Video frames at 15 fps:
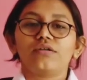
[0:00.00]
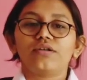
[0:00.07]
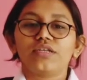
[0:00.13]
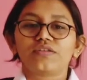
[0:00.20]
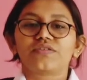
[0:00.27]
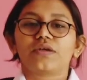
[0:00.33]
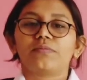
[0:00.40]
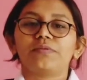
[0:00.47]

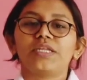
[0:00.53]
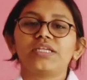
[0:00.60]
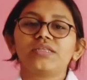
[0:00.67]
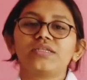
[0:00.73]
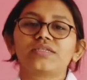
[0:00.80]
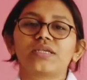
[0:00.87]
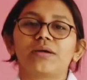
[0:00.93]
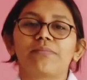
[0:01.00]
disrupting
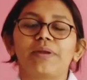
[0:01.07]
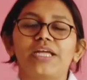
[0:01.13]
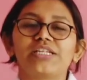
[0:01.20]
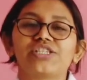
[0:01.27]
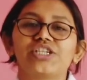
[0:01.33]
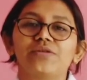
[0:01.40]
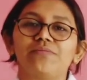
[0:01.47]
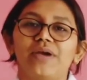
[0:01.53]
the supply
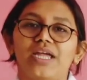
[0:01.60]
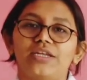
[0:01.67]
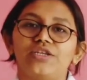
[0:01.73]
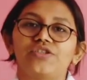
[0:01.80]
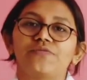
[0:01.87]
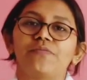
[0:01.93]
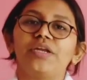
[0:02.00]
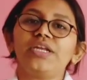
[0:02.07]
chain
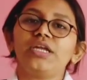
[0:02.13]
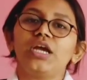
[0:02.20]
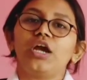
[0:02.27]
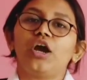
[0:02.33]
management